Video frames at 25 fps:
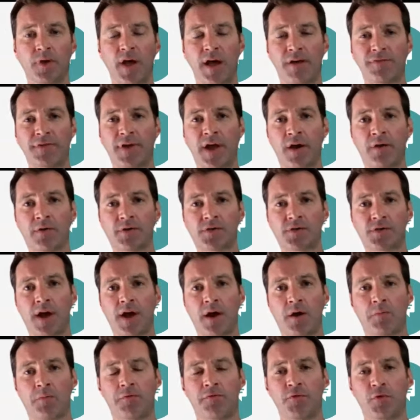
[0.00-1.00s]
half an hour to an
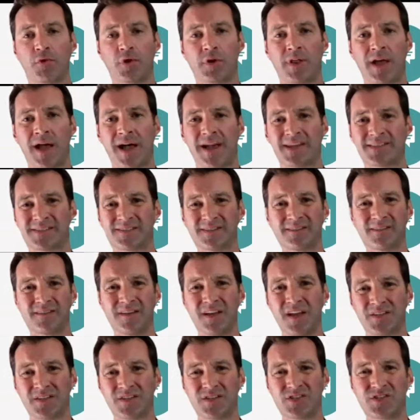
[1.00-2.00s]
hour before class to
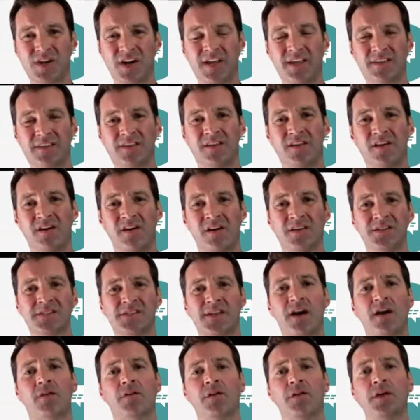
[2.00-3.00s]
try to get the
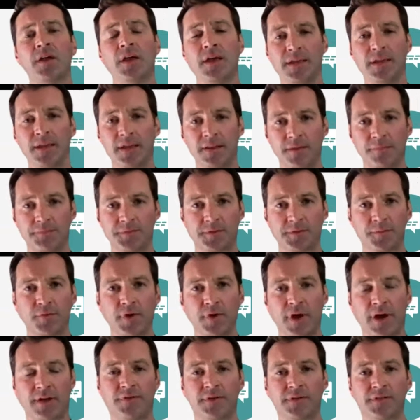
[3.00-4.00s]
yawns out, give them some
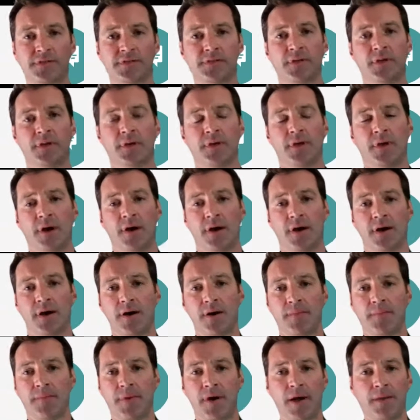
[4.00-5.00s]
breakfast,
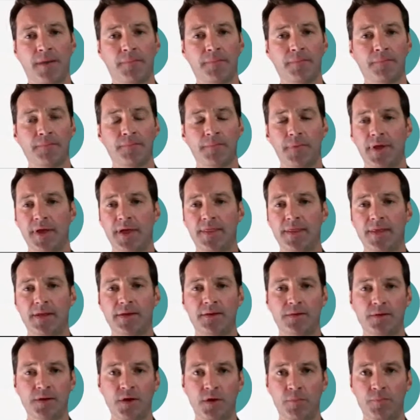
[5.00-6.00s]
and
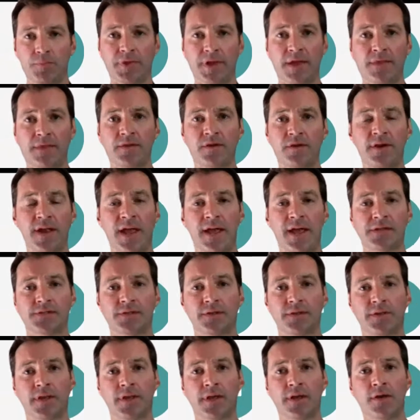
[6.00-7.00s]
then plan their day
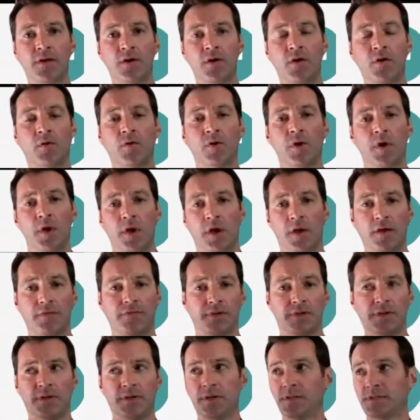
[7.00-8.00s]
so that they know
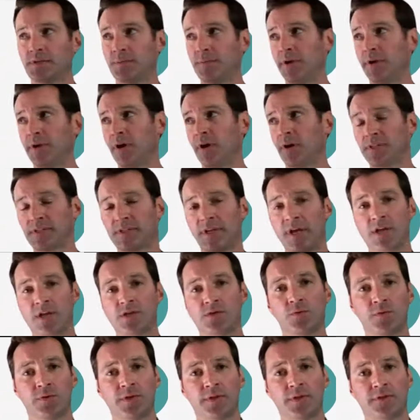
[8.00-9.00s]
if it needs to be on a
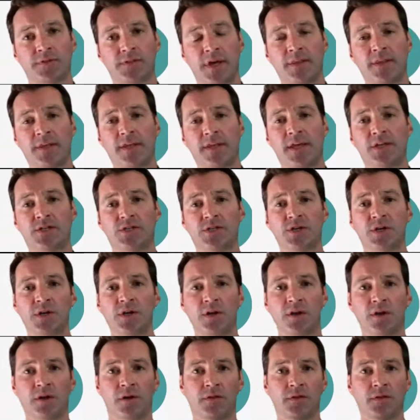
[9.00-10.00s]
schedule inside the
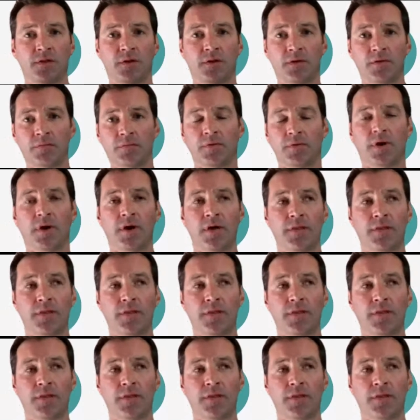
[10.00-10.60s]
kitchen, on the